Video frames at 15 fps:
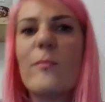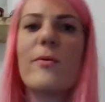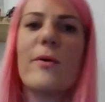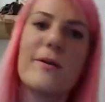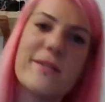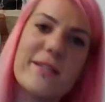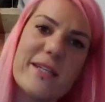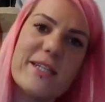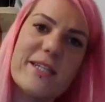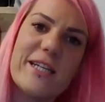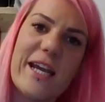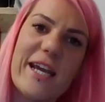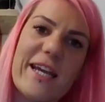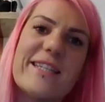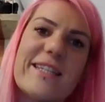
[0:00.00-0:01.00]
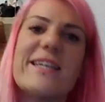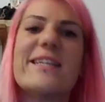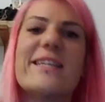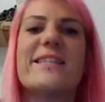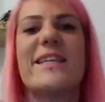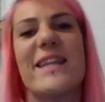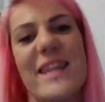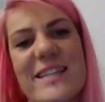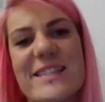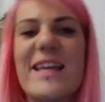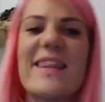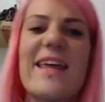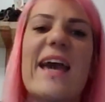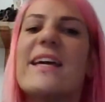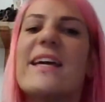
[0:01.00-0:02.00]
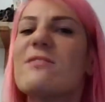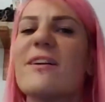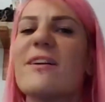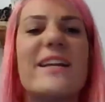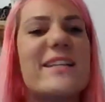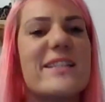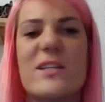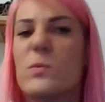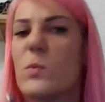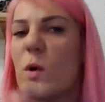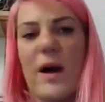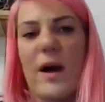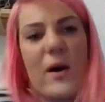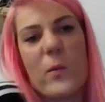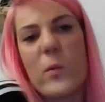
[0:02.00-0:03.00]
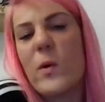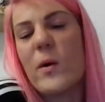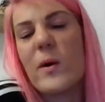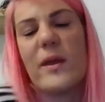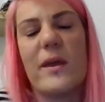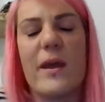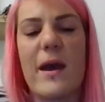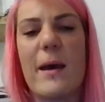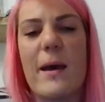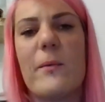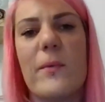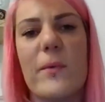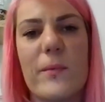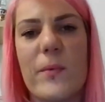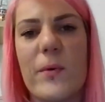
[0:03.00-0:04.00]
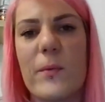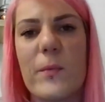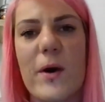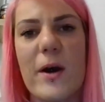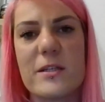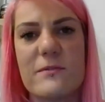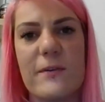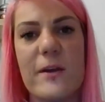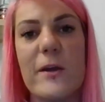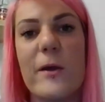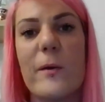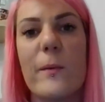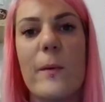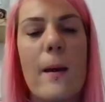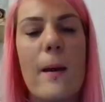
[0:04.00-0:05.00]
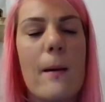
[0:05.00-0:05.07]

than processed cheeses and things like that. It really does work what works for you.